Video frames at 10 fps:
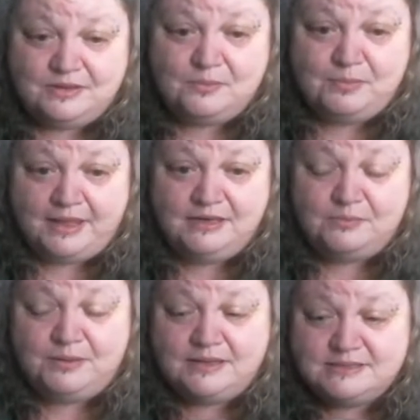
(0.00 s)
companion
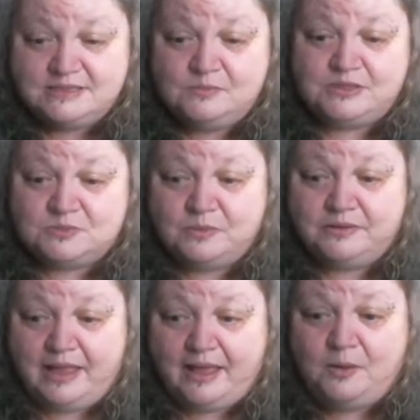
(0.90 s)
planting, which will
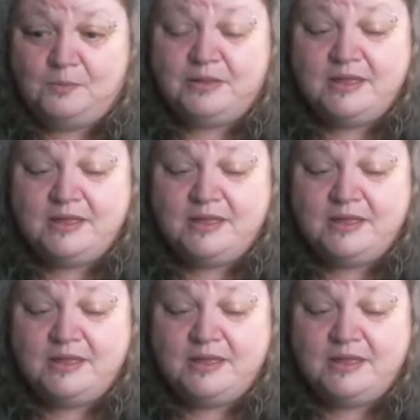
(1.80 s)
help,